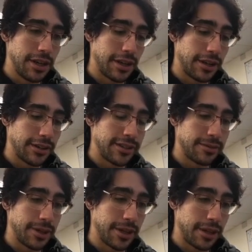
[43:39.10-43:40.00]
Let's
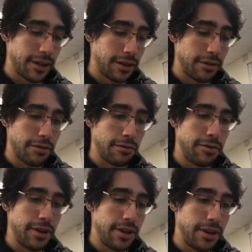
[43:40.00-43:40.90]
make
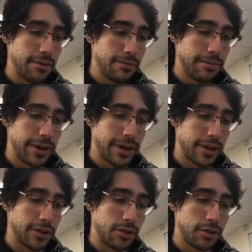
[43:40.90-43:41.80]
3 by
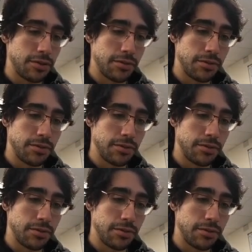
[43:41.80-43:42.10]
2